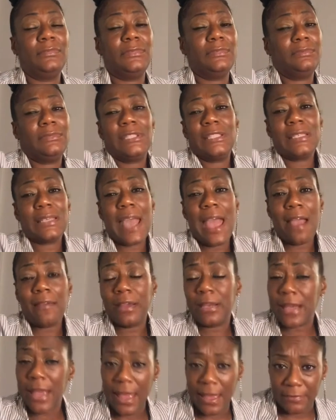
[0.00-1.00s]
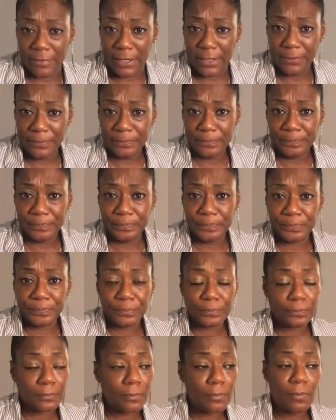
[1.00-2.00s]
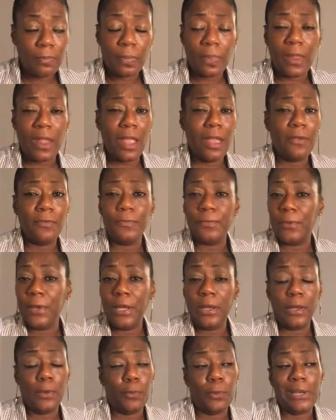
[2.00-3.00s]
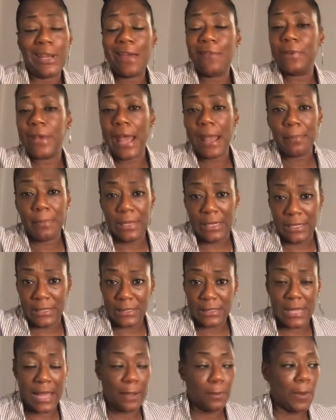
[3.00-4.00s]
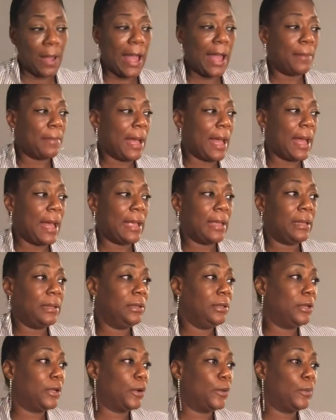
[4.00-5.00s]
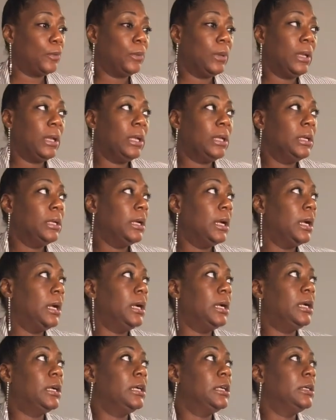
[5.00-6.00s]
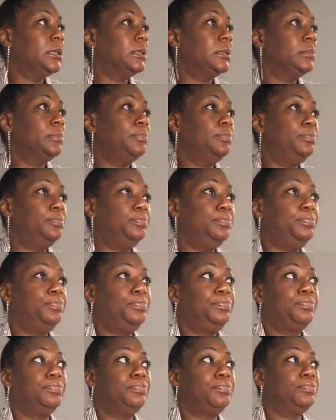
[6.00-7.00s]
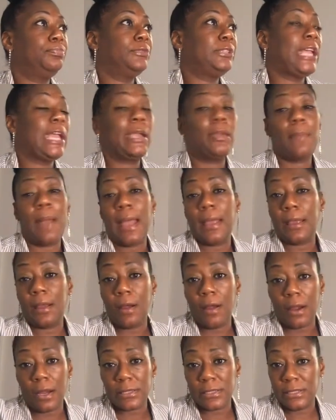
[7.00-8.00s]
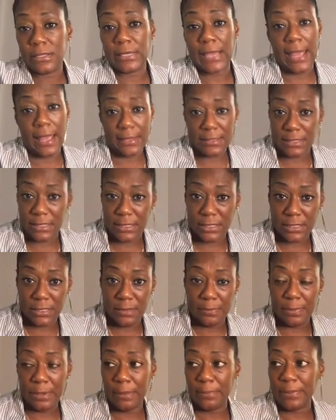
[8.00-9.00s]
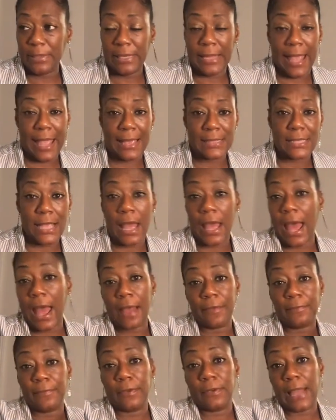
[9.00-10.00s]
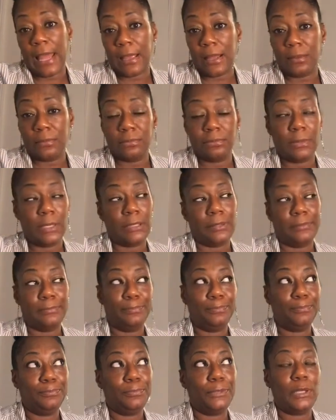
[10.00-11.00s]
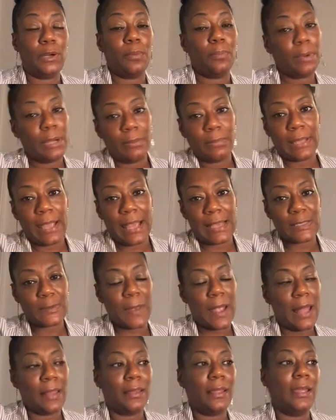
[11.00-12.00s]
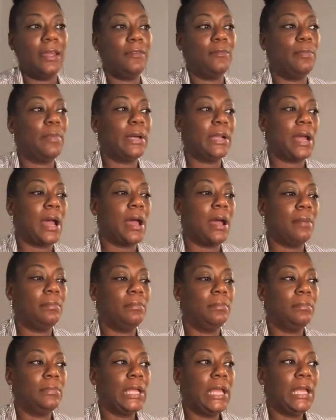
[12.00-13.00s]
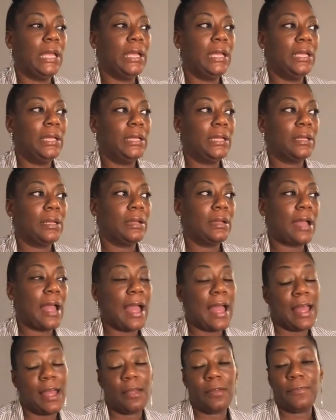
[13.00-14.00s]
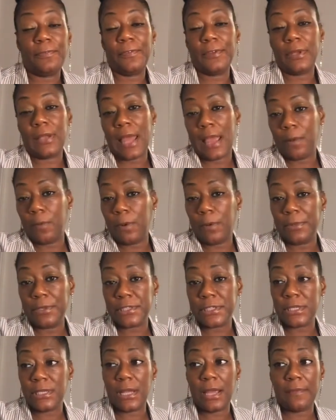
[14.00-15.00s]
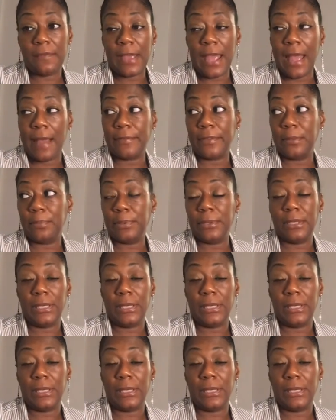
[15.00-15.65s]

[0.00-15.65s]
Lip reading: just carrying the heavy. And whatever that means. Like, why am I, uh, taking my car to the gas station, pumping gas. I feel like, well, we don't pump gas where I live, but I feel like women should never have to put